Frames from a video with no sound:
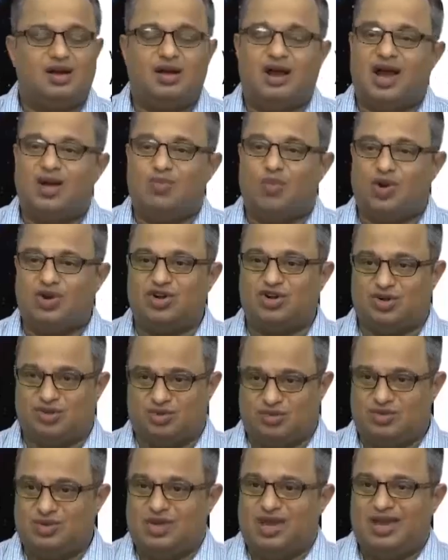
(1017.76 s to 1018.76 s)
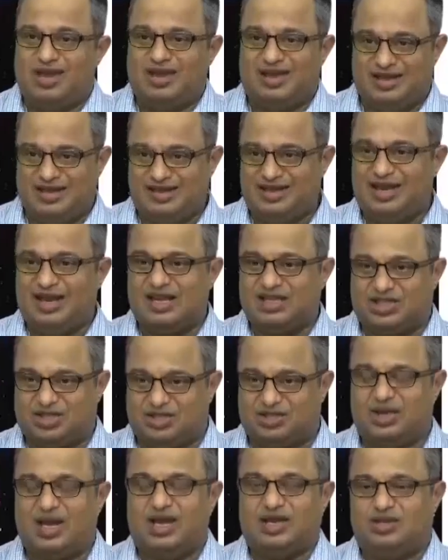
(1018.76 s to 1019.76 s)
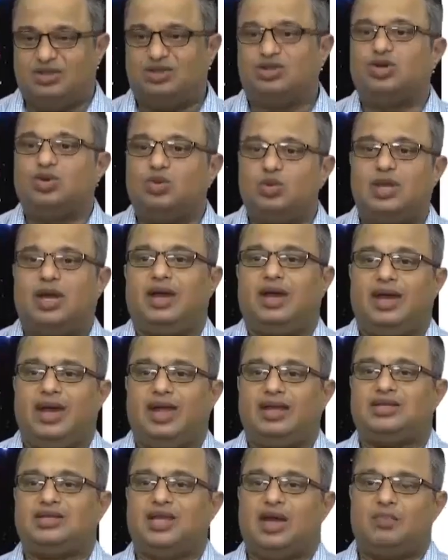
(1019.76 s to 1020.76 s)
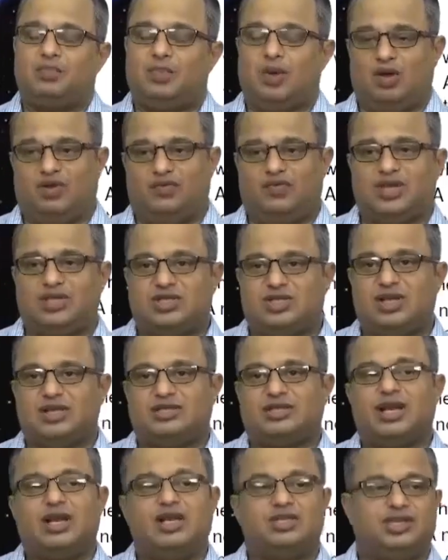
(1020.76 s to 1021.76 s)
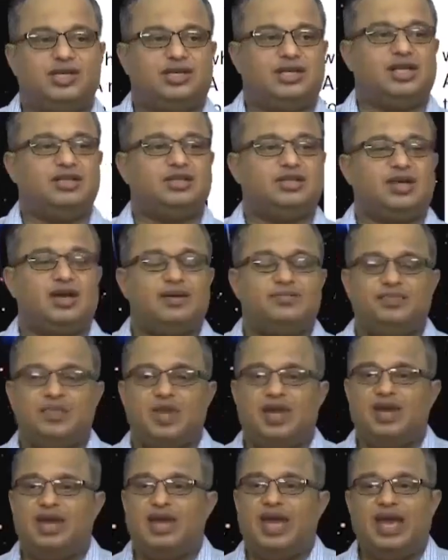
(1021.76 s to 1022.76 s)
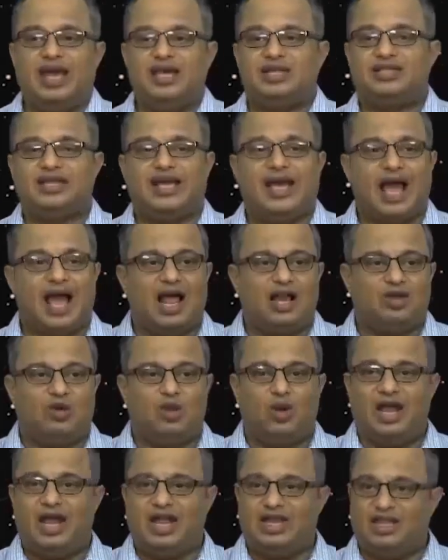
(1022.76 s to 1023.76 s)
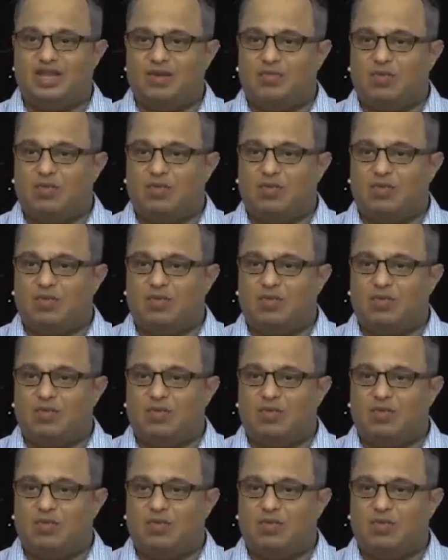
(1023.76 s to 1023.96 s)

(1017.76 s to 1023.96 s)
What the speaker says: I wanted to illustrate through the example of the stress energy tensor, is calculate the